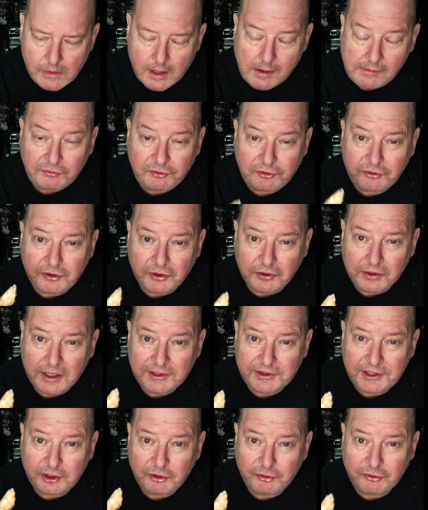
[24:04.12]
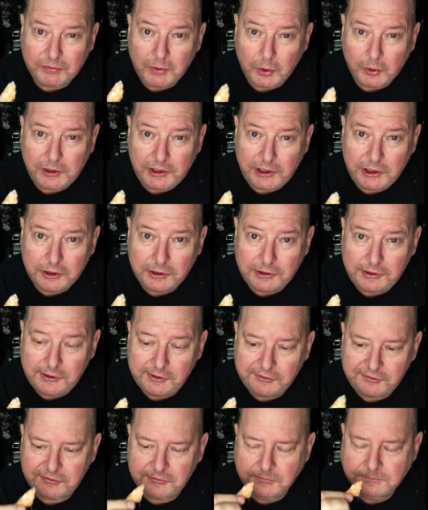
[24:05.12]
Still got that smoky
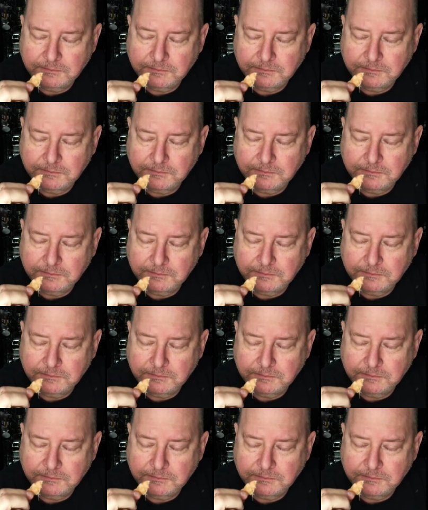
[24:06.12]
goodness.